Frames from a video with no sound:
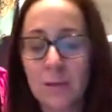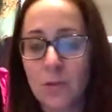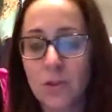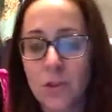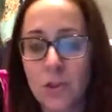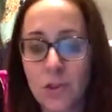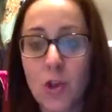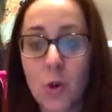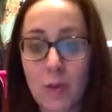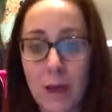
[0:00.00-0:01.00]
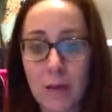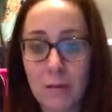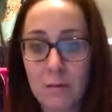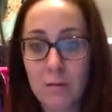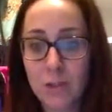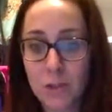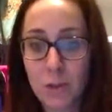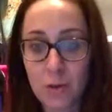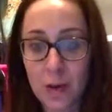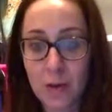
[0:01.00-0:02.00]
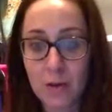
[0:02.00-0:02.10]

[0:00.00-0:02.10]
You should just know that. Just know that.